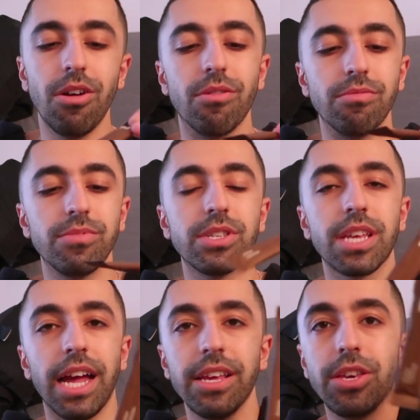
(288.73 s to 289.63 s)
Oh,
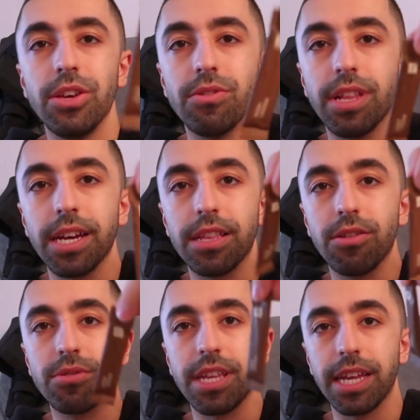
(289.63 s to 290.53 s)
it's kind of cute. Like
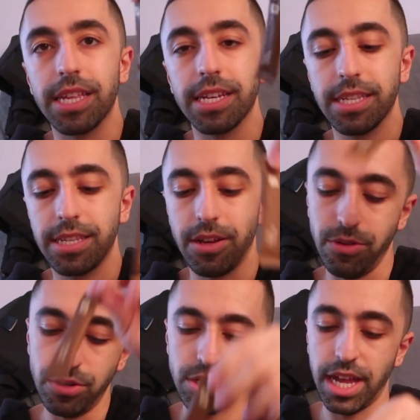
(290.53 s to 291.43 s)
it looks like this. So
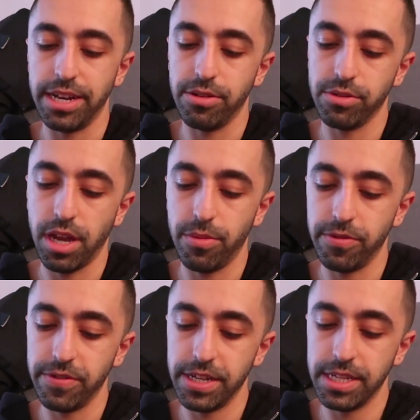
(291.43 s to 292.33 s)
you just add it on
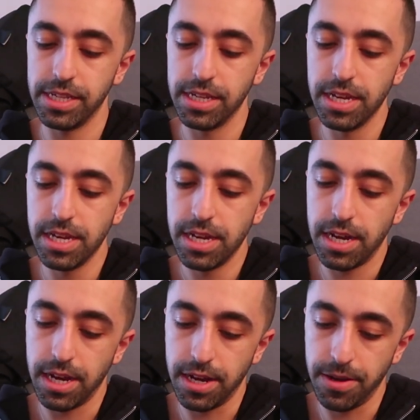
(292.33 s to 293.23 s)
top of it.
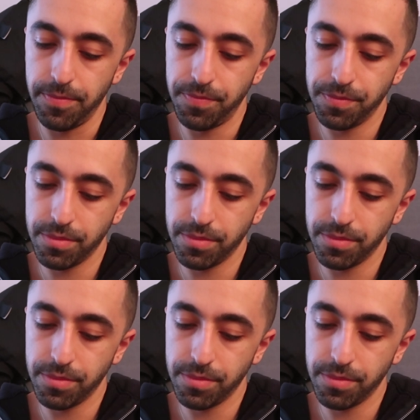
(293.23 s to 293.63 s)
Um,